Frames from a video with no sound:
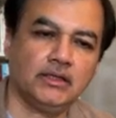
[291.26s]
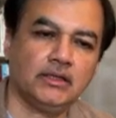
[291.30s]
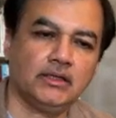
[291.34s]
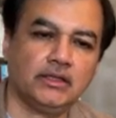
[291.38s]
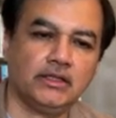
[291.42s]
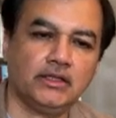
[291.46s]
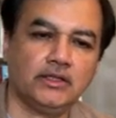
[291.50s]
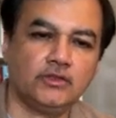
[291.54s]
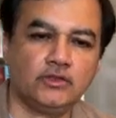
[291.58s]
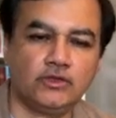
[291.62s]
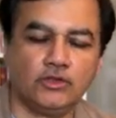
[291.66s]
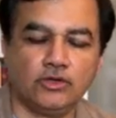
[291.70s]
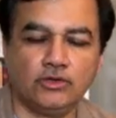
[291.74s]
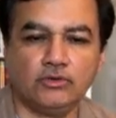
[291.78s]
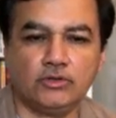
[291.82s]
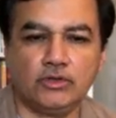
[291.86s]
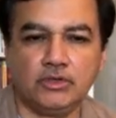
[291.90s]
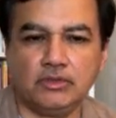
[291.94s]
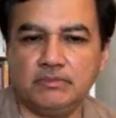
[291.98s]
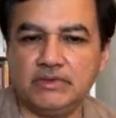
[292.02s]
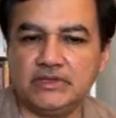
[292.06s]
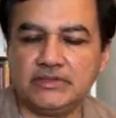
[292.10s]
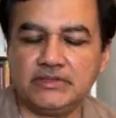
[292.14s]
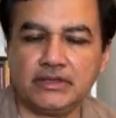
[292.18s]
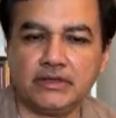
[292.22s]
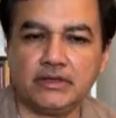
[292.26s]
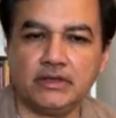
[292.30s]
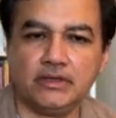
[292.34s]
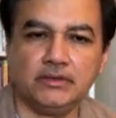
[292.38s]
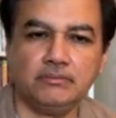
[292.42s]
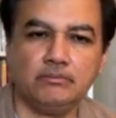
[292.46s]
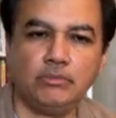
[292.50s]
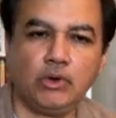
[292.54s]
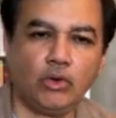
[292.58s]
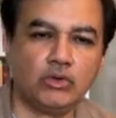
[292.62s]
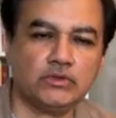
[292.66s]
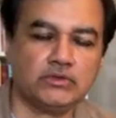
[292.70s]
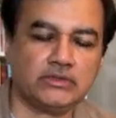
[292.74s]
the theory basically
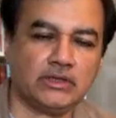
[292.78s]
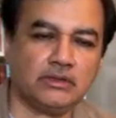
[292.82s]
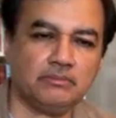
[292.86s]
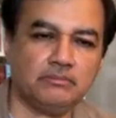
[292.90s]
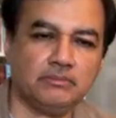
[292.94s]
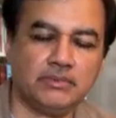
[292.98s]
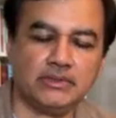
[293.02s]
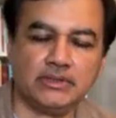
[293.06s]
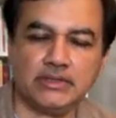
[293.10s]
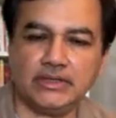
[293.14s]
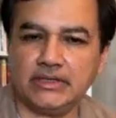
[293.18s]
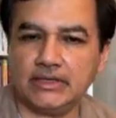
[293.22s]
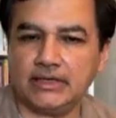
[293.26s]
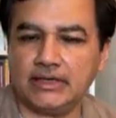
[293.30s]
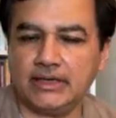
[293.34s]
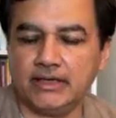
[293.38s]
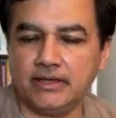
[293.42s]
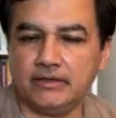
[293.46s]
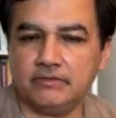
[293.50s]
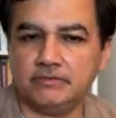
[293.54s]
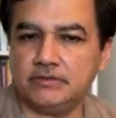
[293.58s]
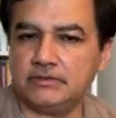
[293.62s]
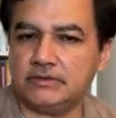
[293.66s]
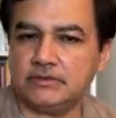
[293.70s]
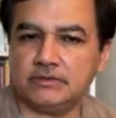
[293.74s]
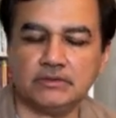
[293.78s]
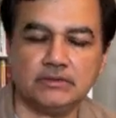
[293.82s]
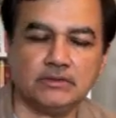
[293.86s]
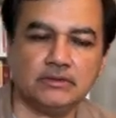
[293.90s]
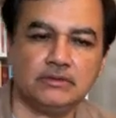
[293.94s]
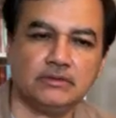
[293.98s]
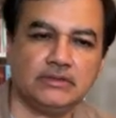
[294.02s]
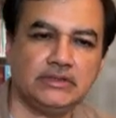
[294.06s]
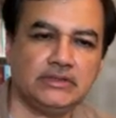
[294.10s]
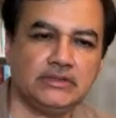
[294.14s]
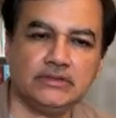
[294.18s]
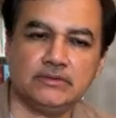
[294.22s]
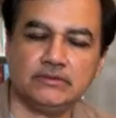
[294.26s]
blows up. It gives
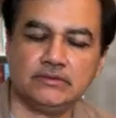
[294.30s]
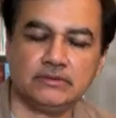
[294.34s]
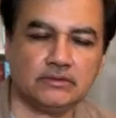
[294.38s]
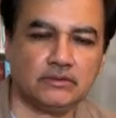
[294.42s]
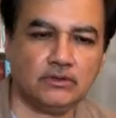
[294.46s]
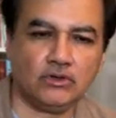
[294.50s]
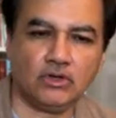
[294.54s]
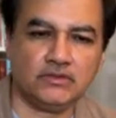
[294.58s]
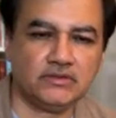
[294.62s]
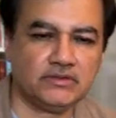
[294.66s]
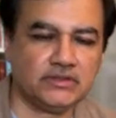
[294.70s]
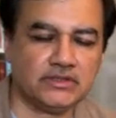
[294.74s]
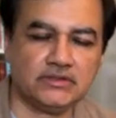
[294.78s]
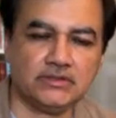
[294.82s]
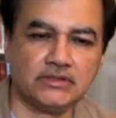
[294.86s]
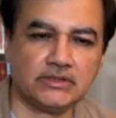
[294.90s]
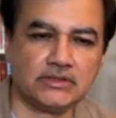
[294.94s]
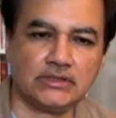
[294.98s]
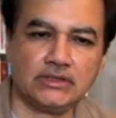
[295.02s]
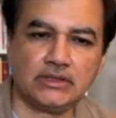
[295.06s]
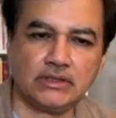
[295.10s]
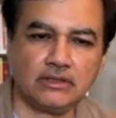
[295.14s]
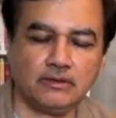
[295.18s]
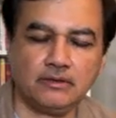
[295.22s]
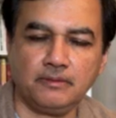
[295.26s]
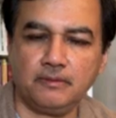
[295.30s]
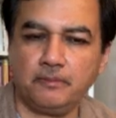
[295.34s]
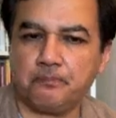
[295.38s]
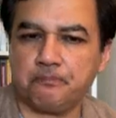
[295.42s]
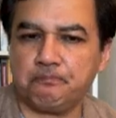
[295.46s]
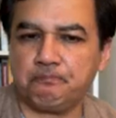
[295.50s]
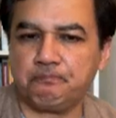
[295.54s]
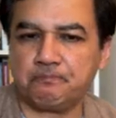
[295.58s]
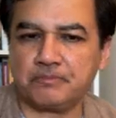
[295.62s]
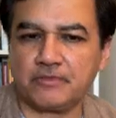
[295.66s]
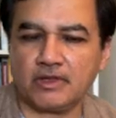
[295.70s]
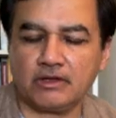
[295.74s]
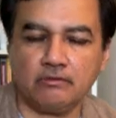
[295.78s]
these nonsensical
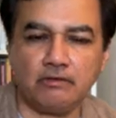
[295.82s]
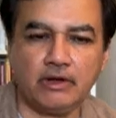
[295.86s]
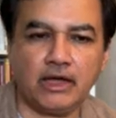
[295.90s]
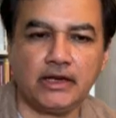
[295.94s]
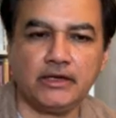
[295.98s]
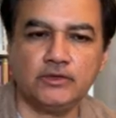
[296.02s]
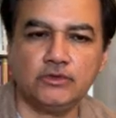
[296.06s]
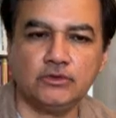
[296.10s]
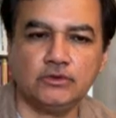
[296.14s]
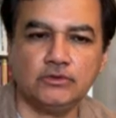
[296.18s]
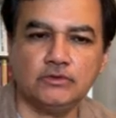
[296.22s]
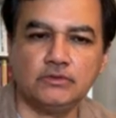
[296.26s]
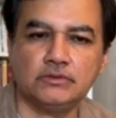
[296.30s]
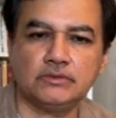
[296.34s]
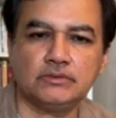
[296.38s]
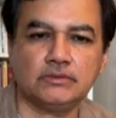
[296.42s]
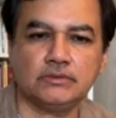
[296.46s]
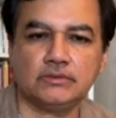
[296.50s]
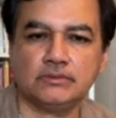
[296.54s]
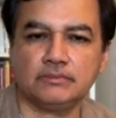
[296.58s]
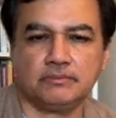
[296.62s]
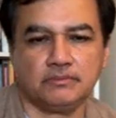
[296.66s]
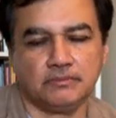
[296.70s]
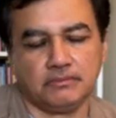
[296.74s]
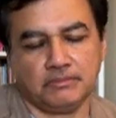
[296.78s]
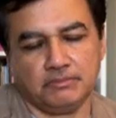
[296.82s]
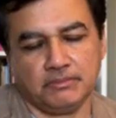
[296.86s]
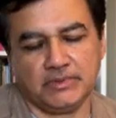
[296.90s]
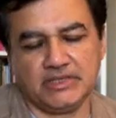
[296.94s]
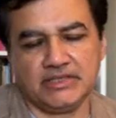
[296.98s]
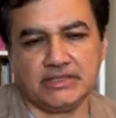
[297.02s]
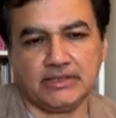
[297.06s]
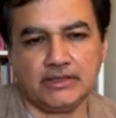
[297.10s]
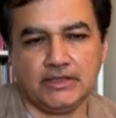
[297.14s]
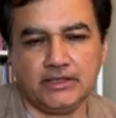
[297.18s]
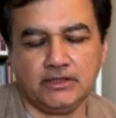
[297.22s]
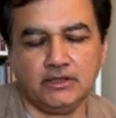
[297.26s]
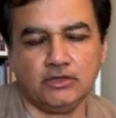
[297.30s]
values.
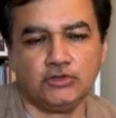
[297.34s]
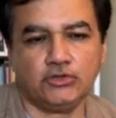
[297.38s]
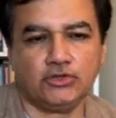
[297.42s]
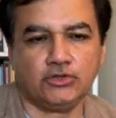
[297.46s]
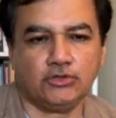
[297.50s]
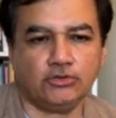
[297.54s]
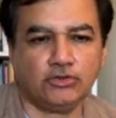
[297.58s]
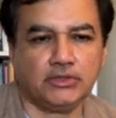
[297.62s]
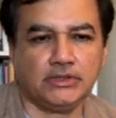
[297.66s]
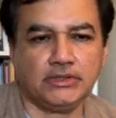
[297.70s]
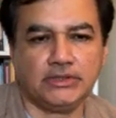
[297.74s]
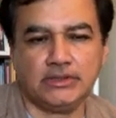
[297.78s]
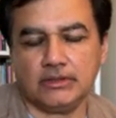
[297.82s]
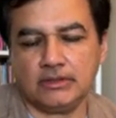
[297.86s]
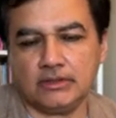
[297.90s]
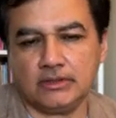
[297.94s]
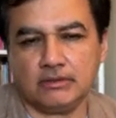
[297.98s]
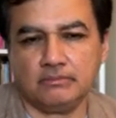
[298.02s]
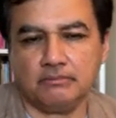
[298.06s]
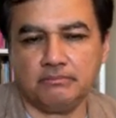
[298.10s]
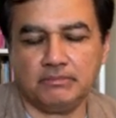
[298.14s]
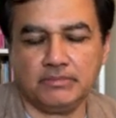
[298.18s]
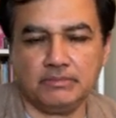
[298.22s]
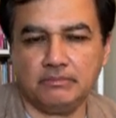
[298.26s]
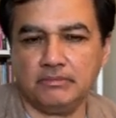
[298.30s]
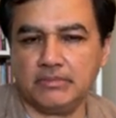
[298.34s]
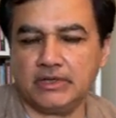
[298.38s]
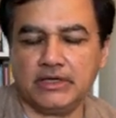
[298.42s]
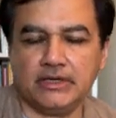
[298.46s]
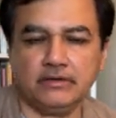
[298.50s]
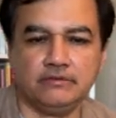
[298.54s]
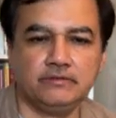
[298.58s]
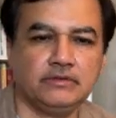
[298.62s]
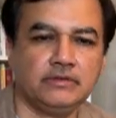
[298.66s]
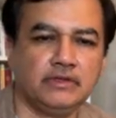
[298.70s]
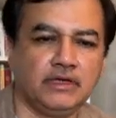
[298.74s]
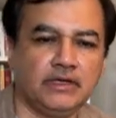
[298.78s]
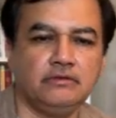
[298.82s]
Basically the theory
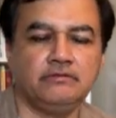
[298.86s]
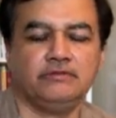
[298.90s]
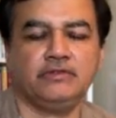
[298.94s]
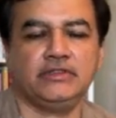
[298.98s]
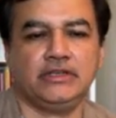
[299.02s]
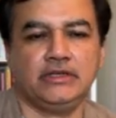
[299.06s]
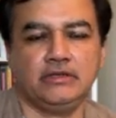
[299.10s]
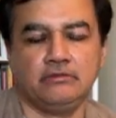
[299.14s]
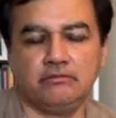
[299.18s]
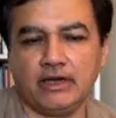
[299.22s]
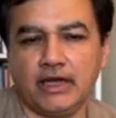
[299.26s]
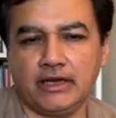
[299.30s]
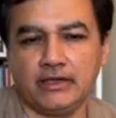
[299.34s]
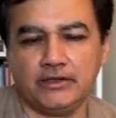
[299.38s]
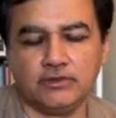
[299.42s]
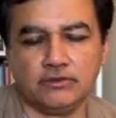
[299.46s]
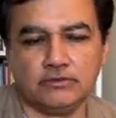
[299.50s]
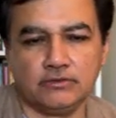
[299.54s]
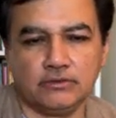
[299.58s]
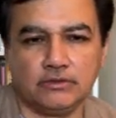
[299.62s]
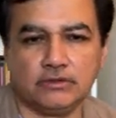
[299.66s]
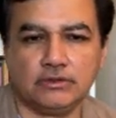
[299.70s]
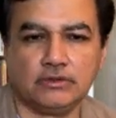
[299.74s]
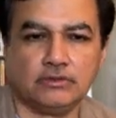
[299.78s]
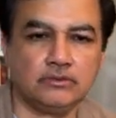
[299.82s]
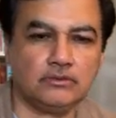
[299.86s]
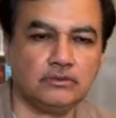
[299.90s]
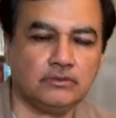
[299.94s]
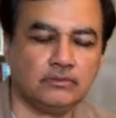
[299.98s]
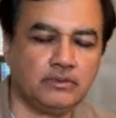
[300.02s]
gives infinite values. So